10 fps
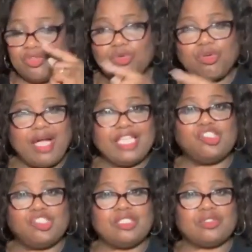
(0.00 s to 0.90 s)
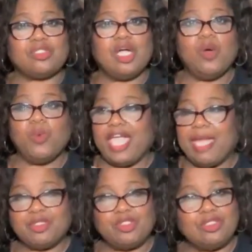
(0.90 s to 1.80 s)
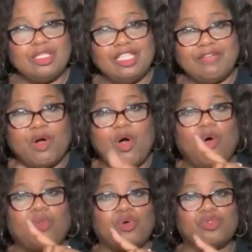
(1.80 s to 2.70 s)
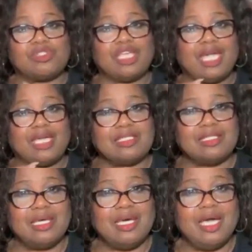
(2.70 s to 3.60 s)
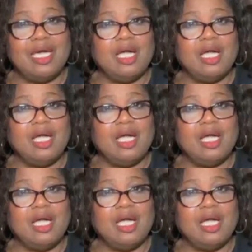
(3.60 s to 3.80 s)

Because through Christ Jesus, we're able to deliver all those things.